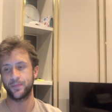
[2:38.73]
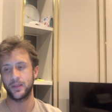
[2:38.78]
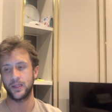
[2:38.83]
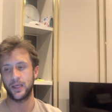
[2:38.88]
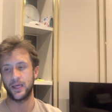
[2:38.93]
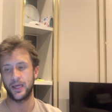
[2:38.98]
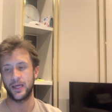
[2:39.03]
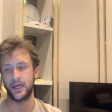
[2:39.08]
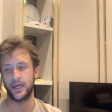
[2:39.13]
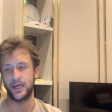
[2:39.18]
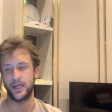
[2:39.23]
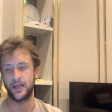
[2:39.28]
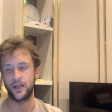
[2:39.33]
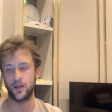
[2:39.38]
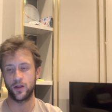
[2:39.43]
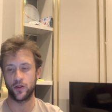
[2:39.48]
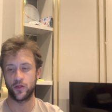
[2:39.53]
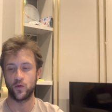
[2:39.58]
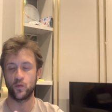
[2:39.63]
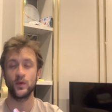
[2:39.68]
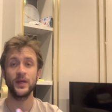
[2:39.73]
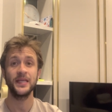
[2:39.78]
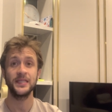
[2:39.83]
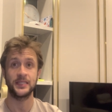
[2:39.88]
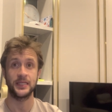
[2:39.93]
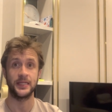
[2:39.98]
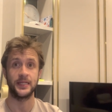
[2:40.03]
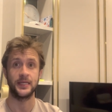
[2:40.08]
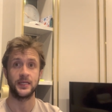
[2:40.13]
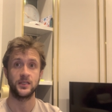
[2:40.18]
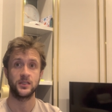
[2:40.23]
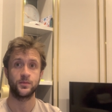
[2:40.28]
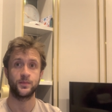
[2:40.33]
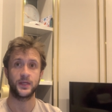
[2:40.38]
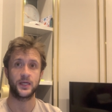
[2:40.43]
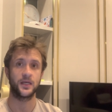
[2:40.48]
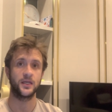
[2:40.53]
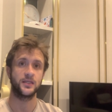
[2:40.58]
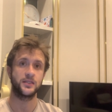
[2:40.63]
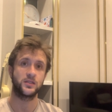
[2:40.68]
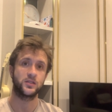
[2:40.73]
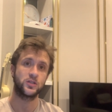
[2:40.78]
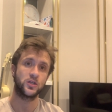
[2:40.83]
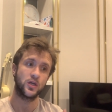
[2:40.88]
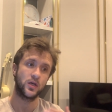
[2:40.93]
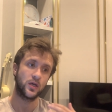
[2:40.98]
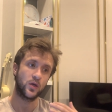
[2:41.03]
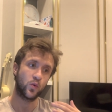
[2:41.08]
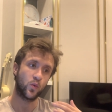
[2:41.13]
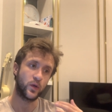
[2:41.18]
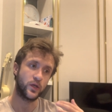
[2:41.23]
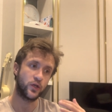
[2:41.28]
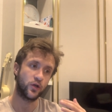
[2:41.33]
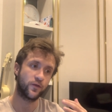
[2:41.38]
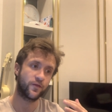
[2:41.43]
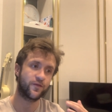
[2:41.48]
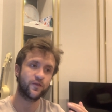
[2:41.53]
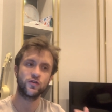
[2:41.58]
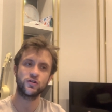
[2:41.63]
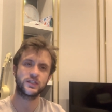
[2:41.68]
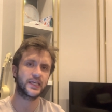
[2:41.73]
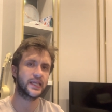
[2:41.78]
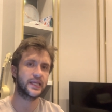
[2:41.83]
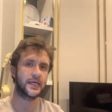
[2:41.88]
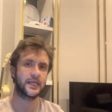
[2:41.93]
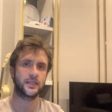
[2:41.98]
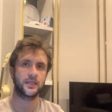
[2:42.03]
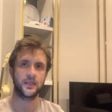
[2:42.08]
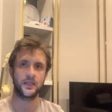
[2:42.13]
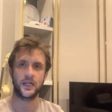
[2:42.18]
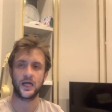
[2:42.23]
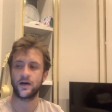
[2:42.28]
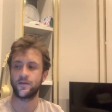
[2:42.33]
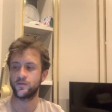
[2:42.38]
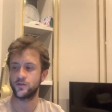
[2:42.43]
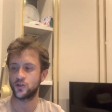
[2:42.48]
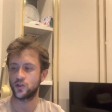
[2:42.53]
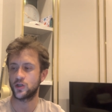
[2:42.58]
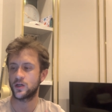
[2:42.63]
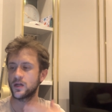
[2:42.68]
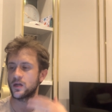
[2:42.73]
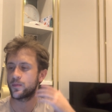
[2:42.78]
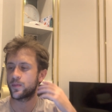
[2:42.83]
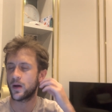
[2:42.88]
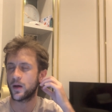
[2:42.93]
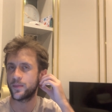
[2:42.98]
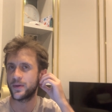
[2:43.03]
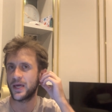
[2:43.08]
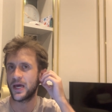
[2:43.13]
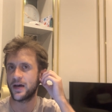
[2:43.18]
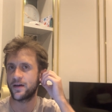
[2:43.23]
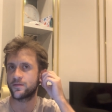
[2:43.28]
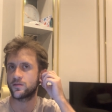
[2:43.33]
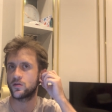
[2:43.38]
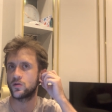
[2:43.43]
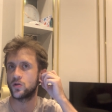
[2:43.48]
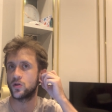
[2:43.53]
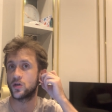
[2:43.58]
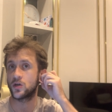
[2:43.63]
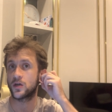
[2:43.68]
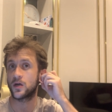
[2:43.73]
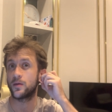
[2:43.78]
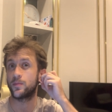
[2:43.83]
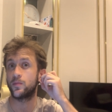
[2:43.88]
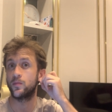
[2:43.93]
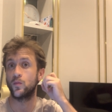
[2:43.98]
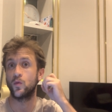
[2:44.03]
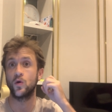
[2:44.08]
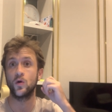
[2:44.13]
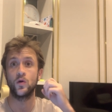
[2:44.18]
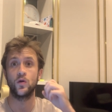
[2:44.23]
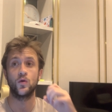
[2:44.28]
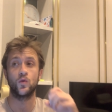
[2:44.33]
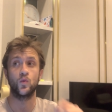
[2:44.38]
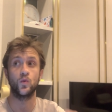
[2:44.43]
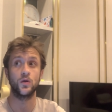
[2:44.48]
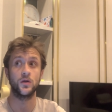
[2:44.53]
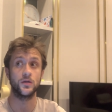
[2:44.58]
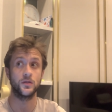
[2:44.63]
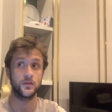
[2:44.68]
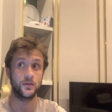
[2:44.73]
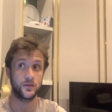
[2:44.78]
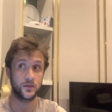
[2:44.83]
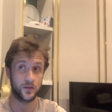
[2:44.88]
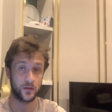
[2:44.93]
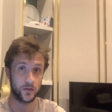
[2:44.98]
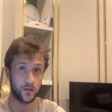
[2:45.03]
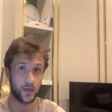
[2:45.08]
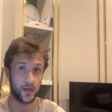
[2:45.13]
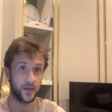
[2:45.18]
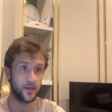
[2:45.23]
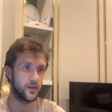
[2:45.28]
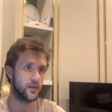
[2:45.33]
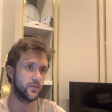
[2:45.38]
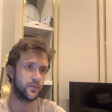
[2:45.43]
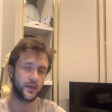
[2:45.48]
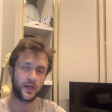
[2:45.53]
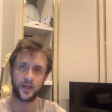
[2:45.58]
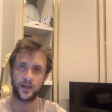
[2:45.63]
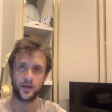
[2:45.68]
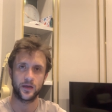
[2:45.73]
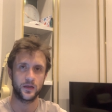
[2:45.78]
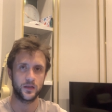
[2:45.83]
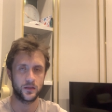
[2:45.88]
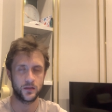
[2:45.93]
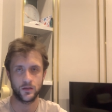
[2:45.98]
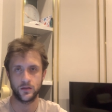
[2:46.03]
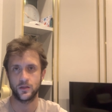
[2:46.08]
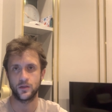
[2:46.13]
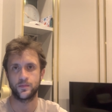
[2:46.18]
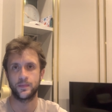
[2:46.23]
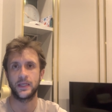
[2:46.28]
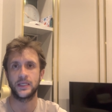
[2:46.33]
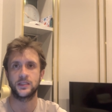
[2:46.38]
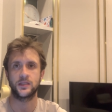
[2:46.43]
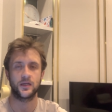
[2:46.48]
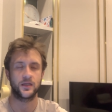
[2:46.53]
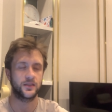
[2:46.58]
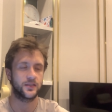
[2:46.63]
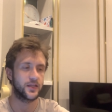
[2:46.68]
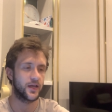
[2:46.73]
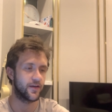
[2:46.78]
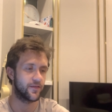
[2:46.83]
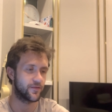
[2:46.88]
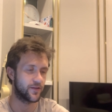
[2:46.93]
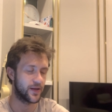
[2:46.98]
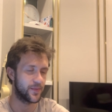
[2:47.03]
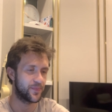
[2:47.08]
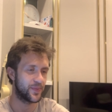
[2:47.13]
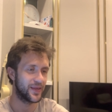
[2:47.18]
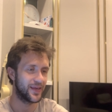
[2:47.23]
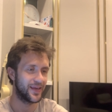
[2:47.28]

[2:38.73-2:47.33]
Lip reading: and the reason is because when you're first getting into the novels, you're gonna probably have to look up more words, right? In the beginning, it's just basic stuff, right?